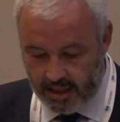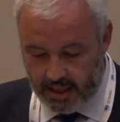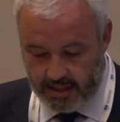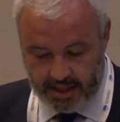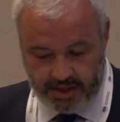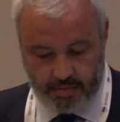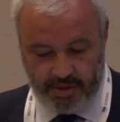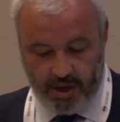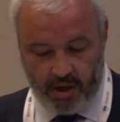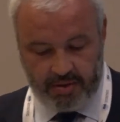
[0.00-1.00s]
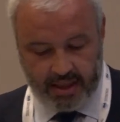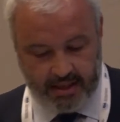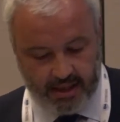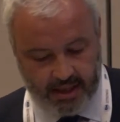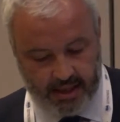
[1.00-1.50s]
It is to be noted
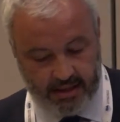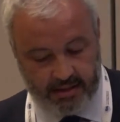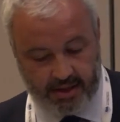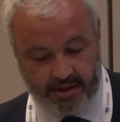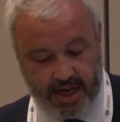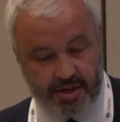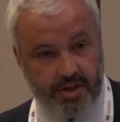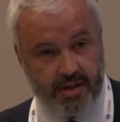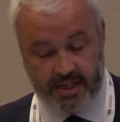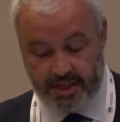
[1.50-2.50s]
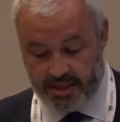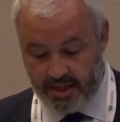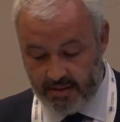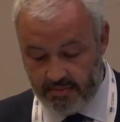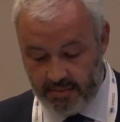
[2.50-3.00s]
that the interconnection
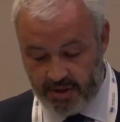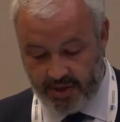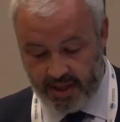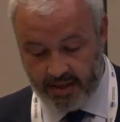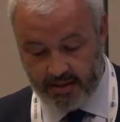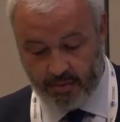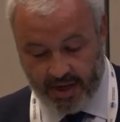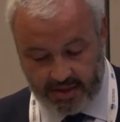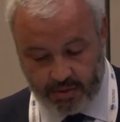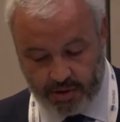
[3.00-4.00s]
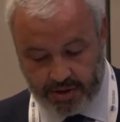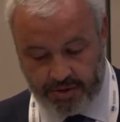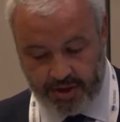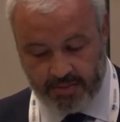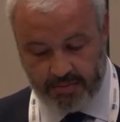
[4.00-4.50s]
existing between wastewater
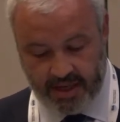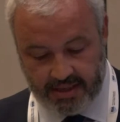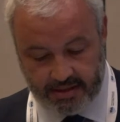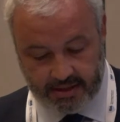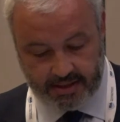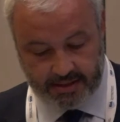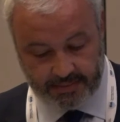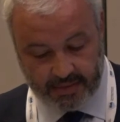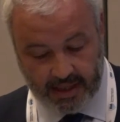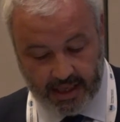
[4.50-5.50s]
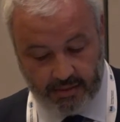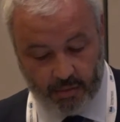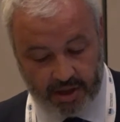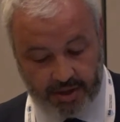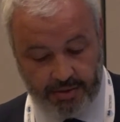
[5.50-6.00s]
treatment measures and
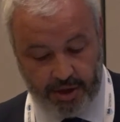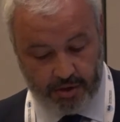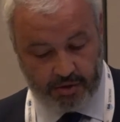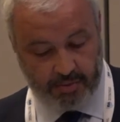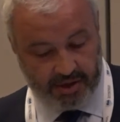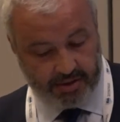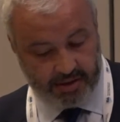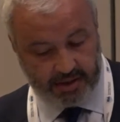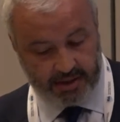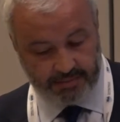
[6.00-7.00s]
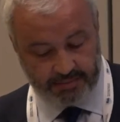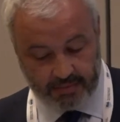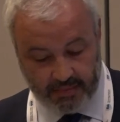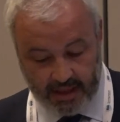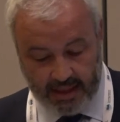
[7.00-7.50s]
water reuse measures,
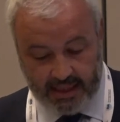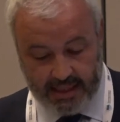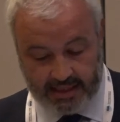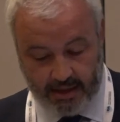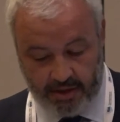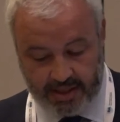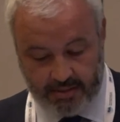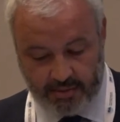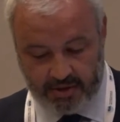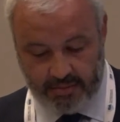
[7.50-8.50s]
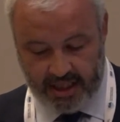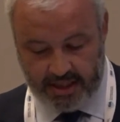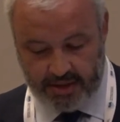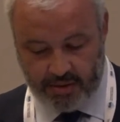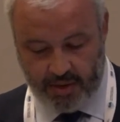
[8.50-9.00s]
as long as the
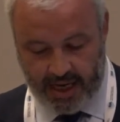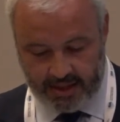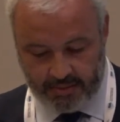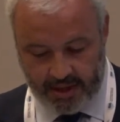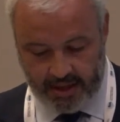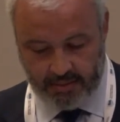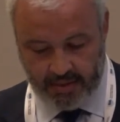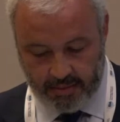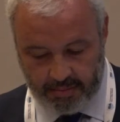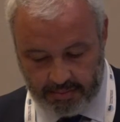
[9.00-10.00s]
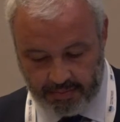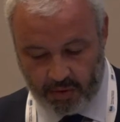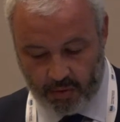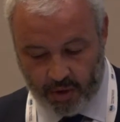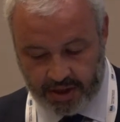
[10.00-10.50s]
possibility to adequately develop
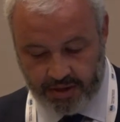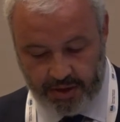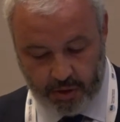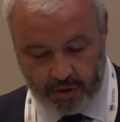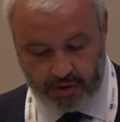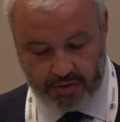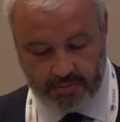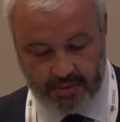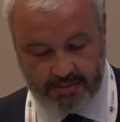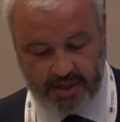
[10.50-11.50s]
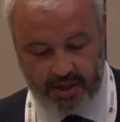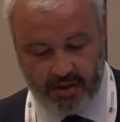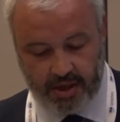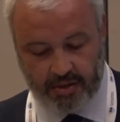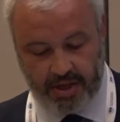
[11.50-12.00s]
water use, must be
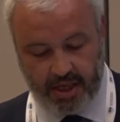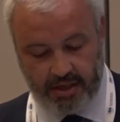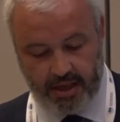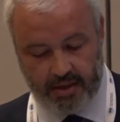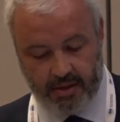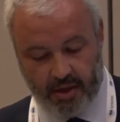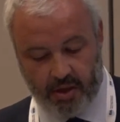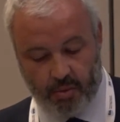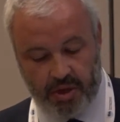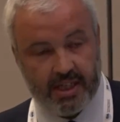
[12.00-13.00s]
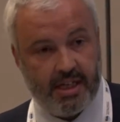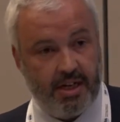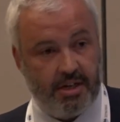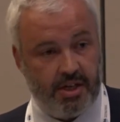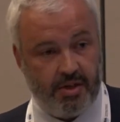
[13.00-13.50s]
duly coordinated with the
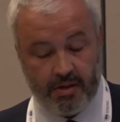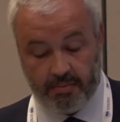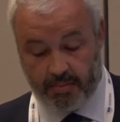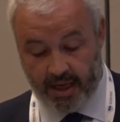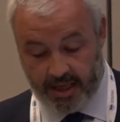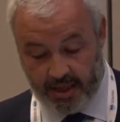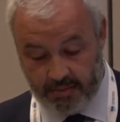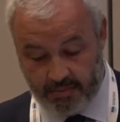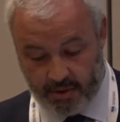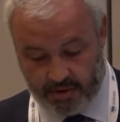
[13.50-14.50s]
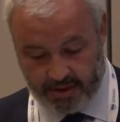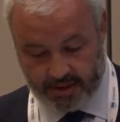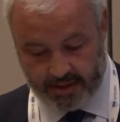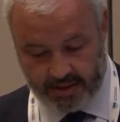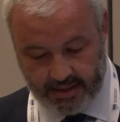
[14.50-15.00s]
sanitation planning
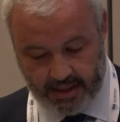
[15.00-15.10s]
process.